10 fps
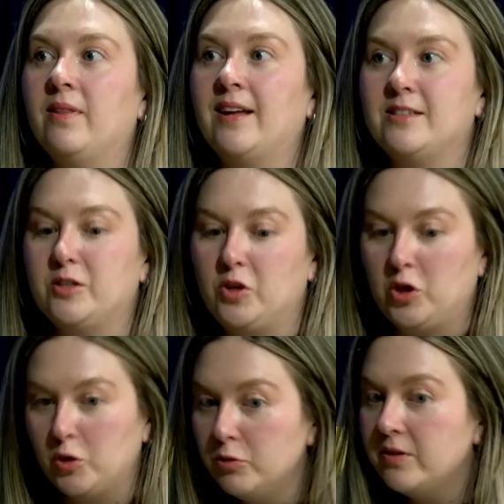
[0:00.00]
that
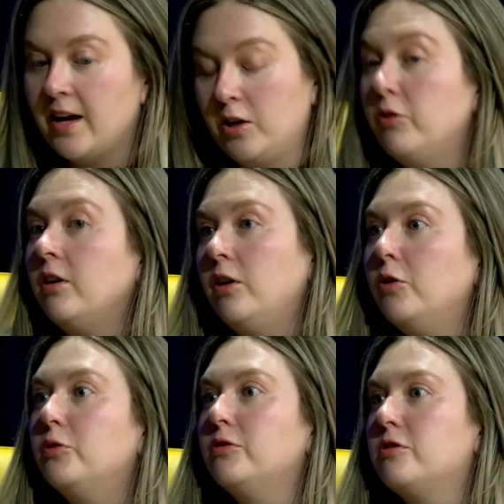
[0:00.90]
you can
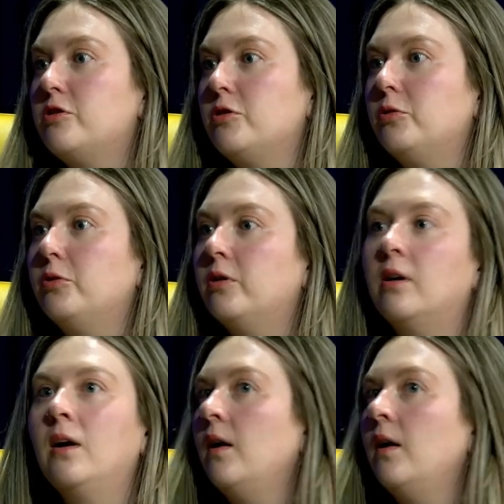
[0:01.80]
use to